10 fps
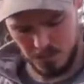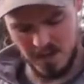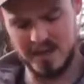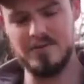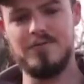
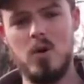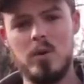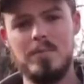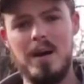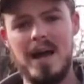I can fold
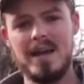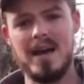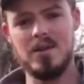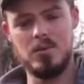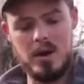it back
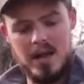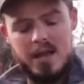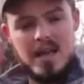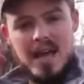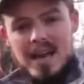out of the way.
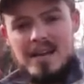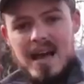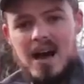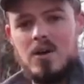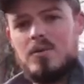And
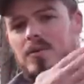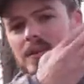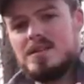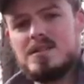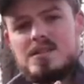now
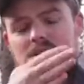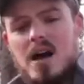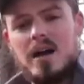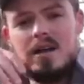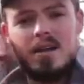this is
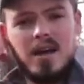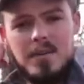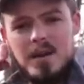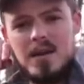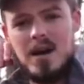not gonna
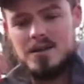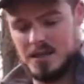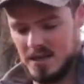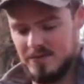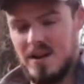come in
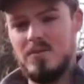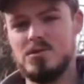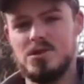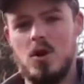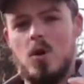contact. If I
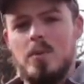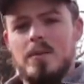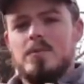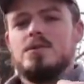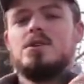was to open a
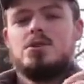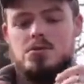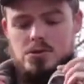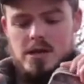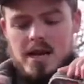
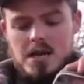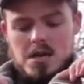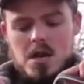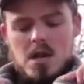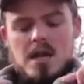traditional jacket,
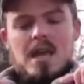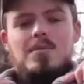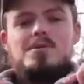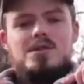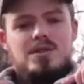it
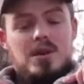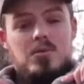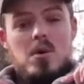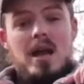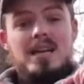would sit
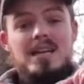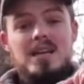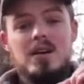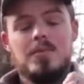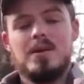right
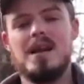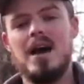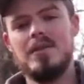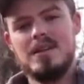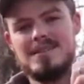here. But
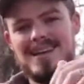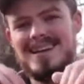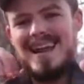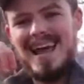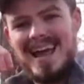now that it's at
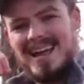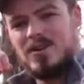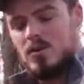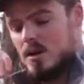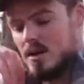an
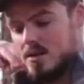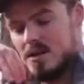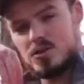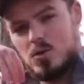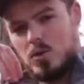angle,
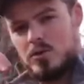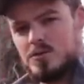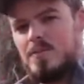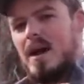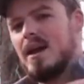this corner's
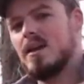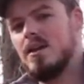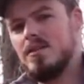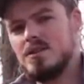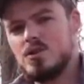back,
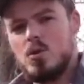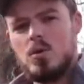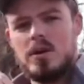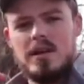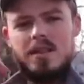this
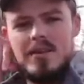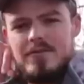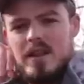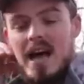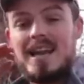corner can lay
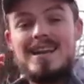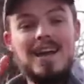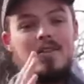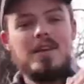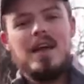flat, and
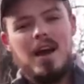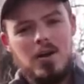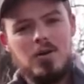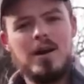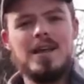now the
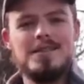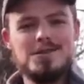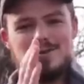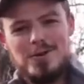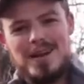arrow and the
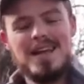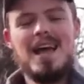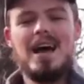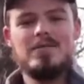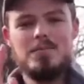string
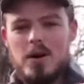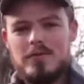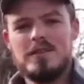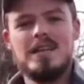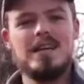have a
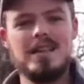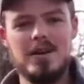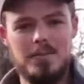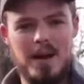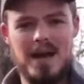perfectly
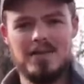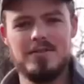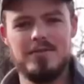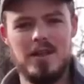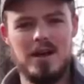clear path
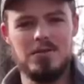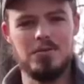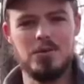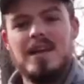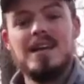to fly
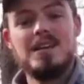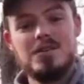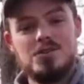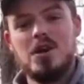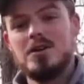through. In
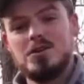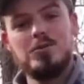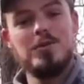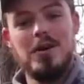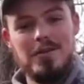
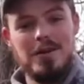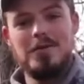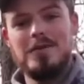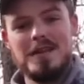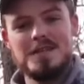conjunction with all the
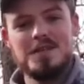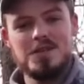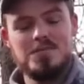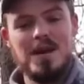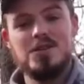other things I
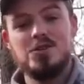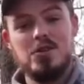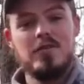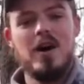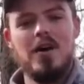just mentioned,
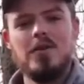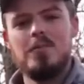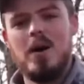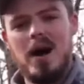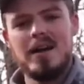you have other
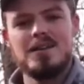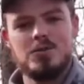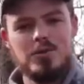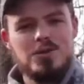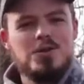
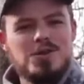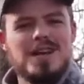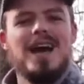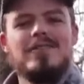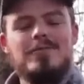pockets which just
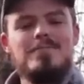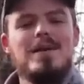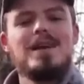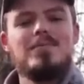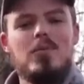kind of
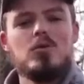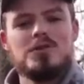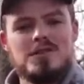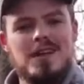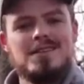make more
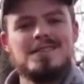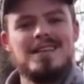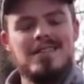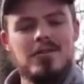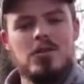sense
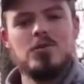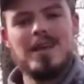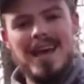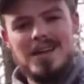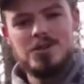in their
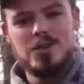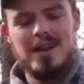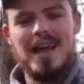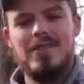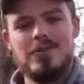
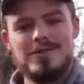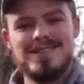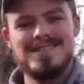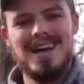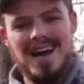location and their
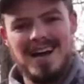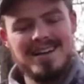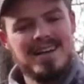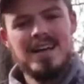design